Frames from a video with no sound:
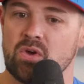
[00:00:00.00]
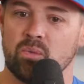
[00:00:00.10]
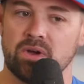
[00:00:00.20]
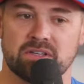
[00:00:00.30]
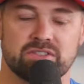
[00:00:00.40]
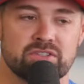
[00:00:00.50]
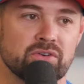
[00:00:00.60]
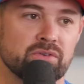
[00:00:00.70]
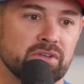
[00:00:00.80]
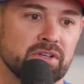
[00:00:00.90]
Well,
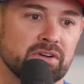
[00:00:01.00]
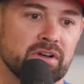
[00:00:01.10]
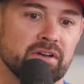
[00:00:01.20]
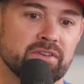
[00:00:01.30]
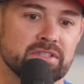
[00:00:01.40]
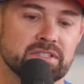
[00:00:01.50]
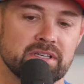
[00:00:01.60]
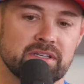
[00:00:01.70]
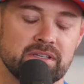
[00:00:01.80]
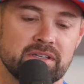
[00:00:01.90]
so
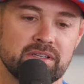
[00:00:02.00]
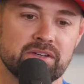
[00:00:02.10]
obviously,